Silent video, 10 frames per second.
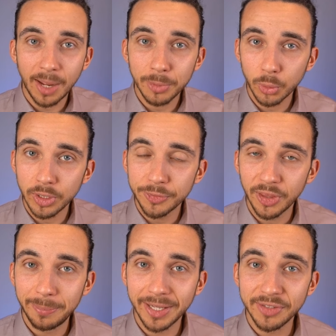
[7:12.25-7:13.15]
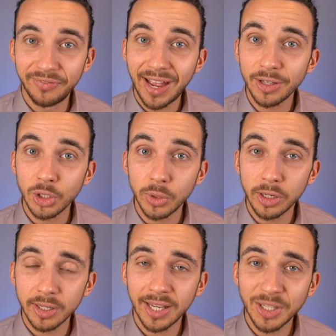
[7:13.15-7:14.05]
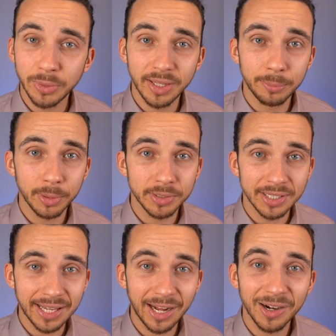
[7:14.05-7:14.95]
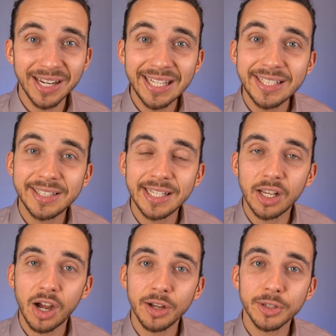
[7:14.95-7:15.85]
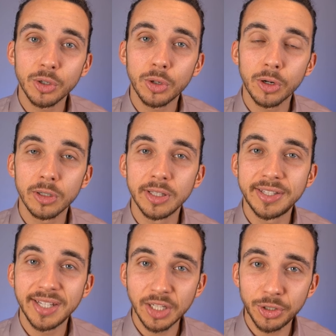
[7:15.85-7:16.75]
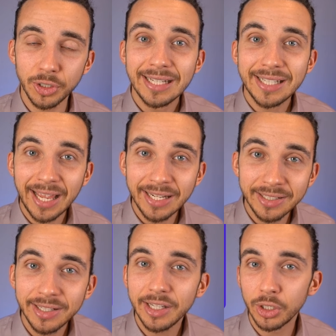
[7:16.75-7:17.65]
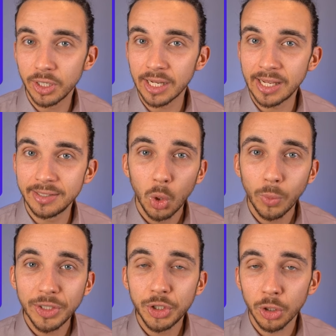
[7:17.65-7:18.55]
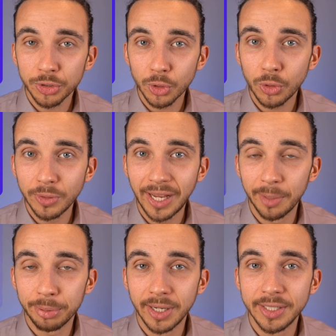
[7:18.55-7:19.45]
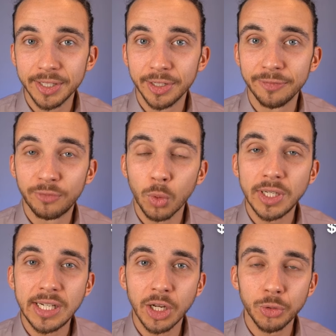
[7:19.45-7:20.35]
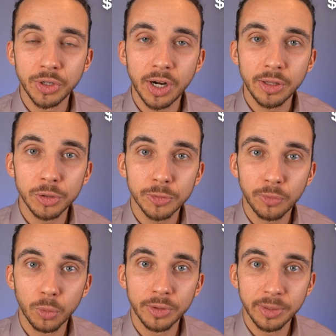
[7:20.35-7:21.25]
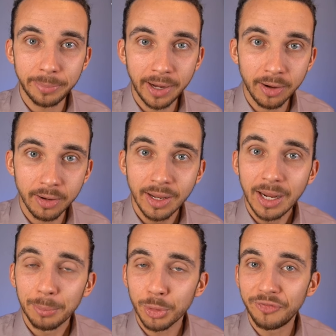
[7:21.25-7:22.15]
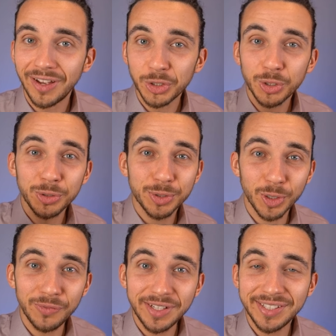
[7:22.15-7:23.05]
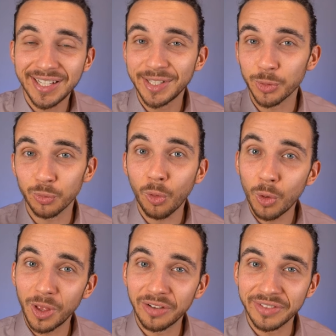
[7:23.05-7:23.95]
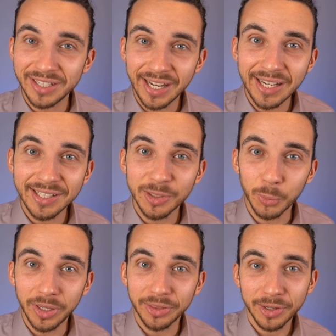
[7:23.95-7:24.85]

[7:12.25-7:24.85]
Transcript: choice for the best value hearing aids with in-person care is the Costco Kirkland Signature 10 hearing aids, which are sold at a price of $1,400 for the pair. Professional service is a roll of the dice with